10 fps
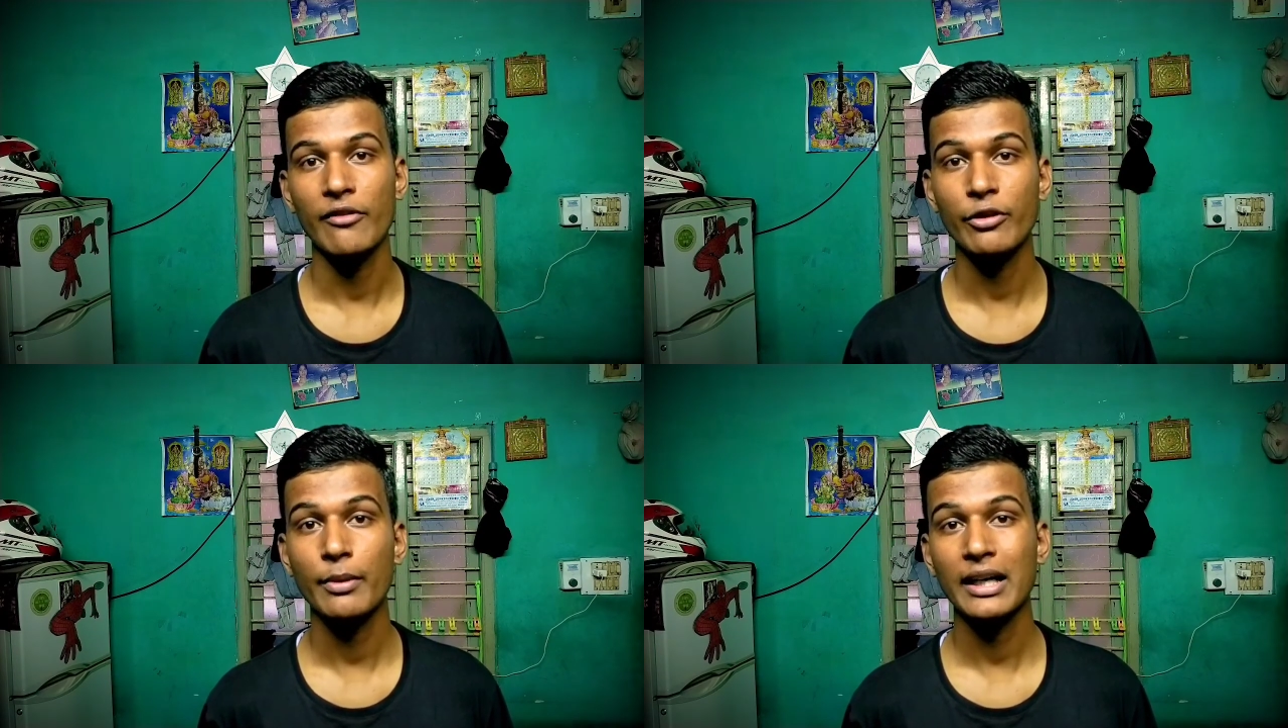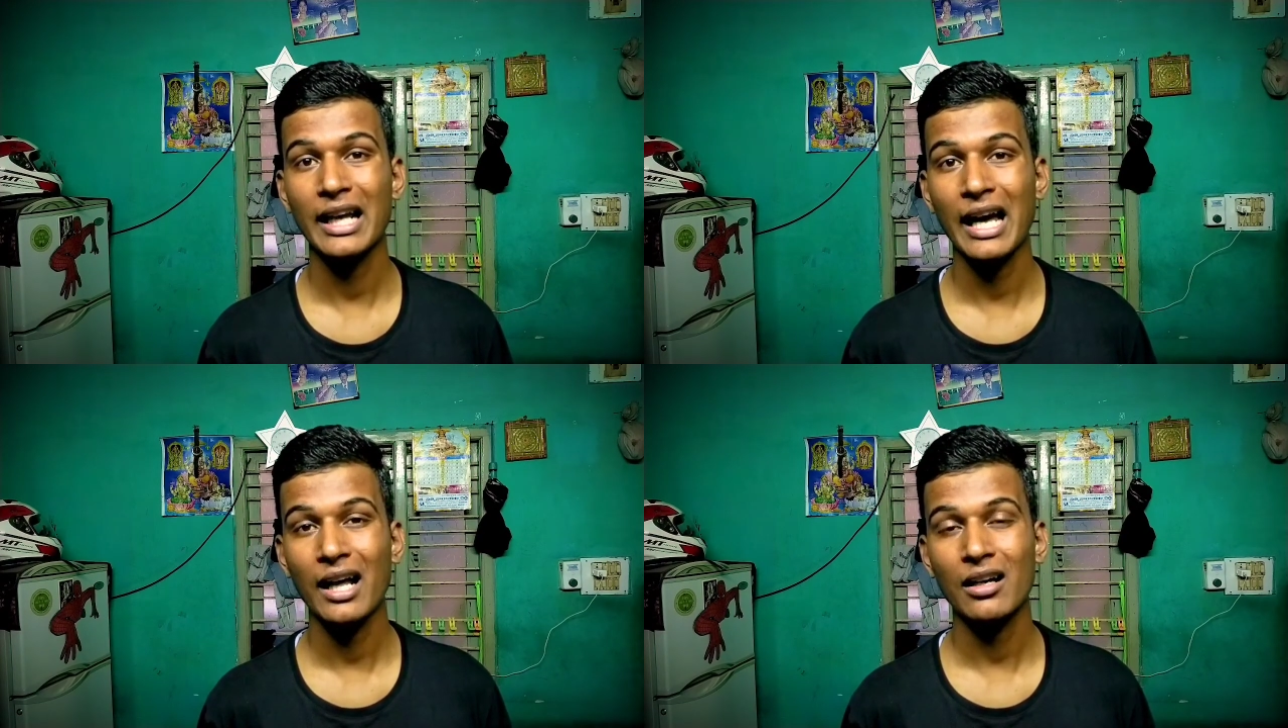
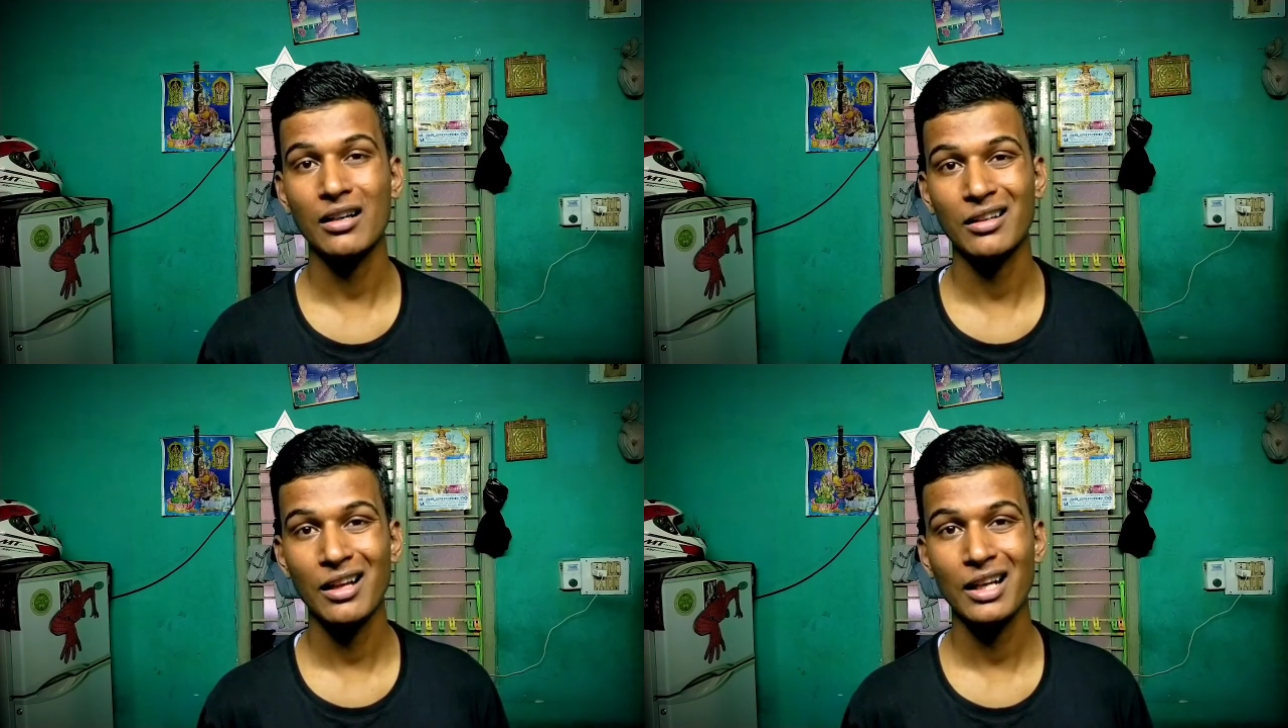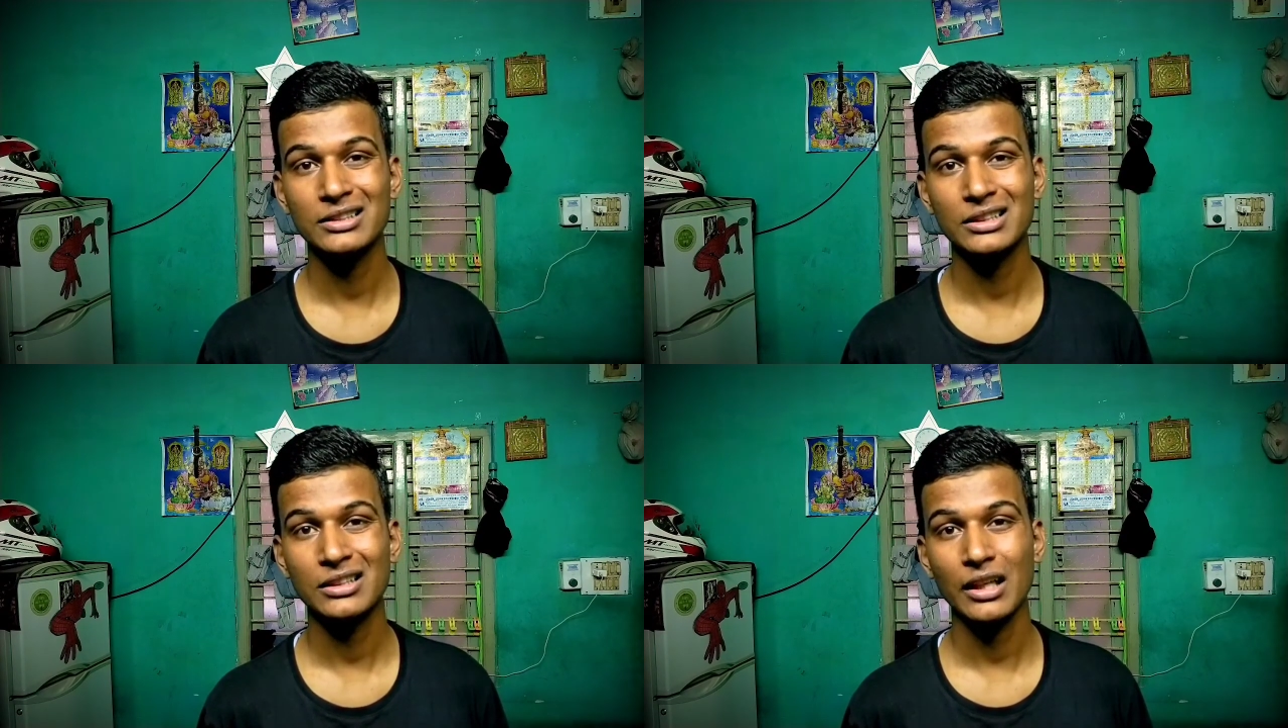Everybody are
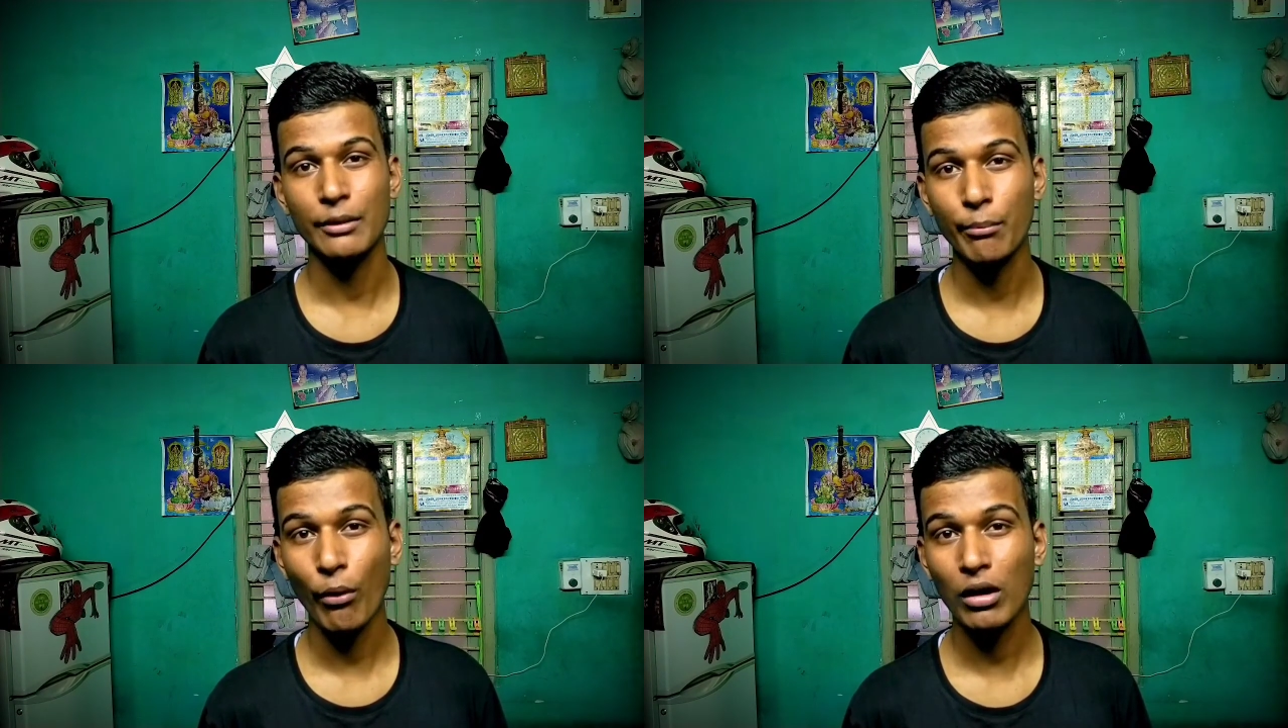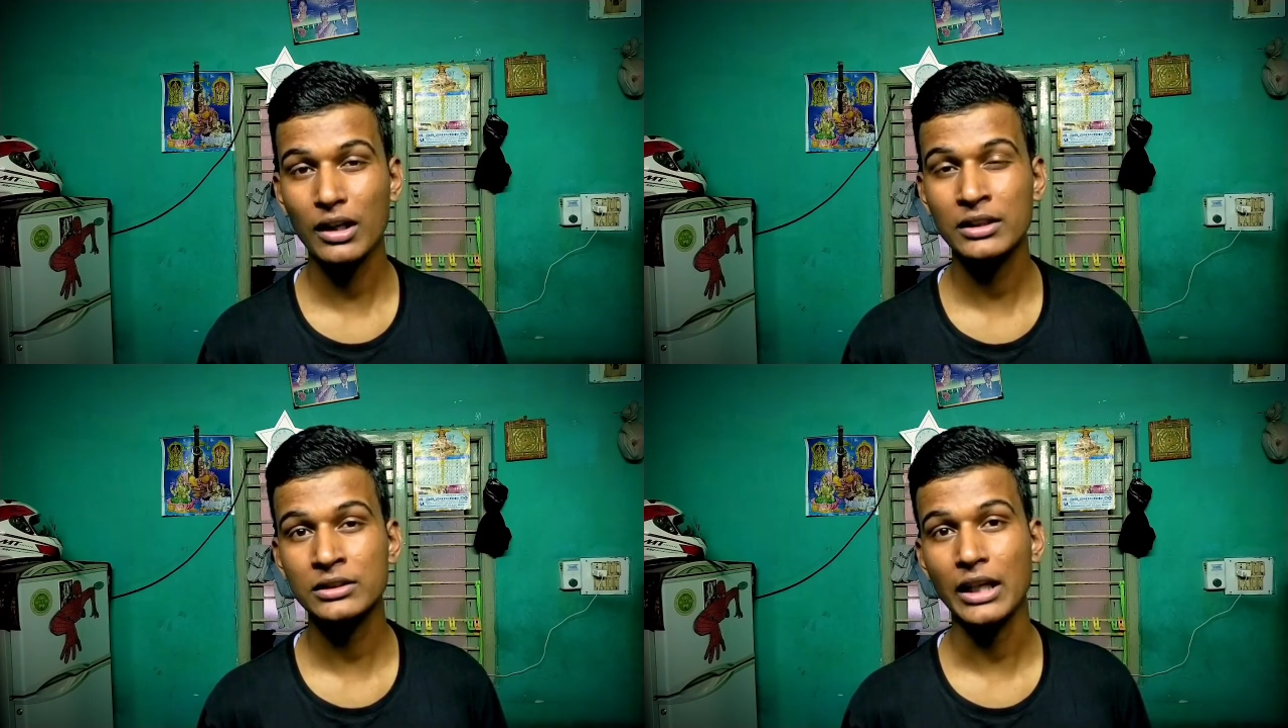realizing the
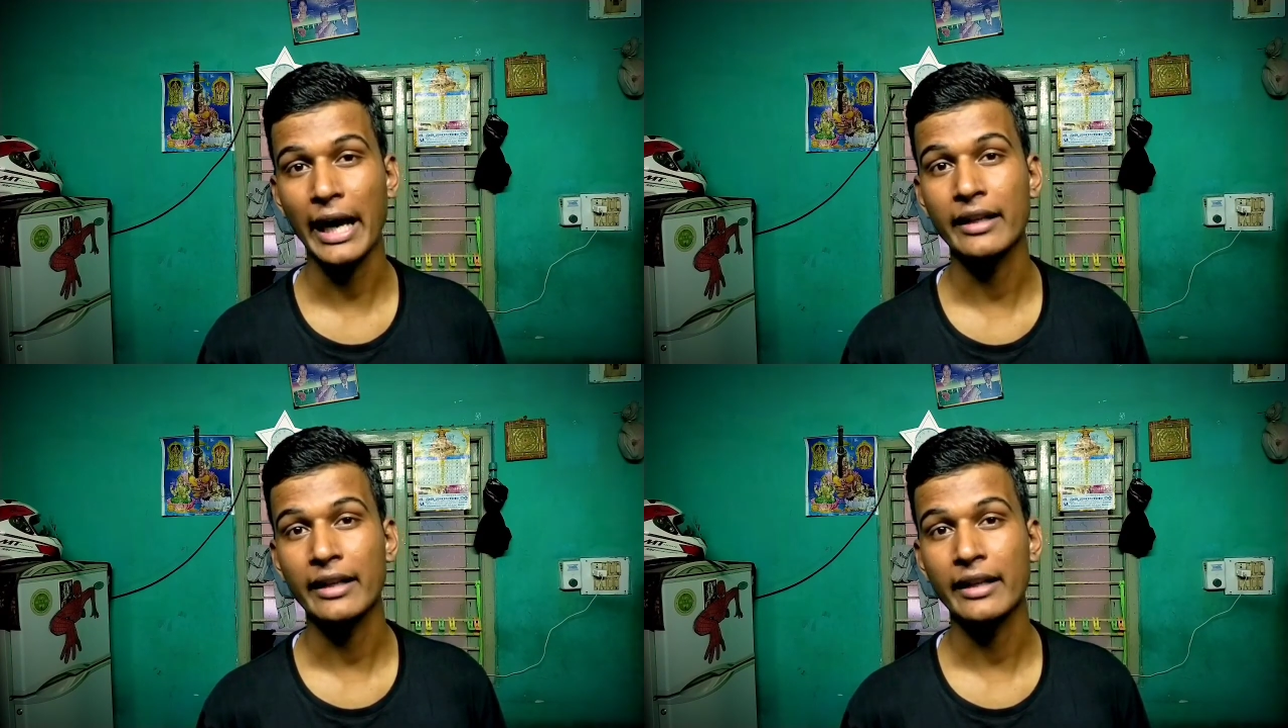importance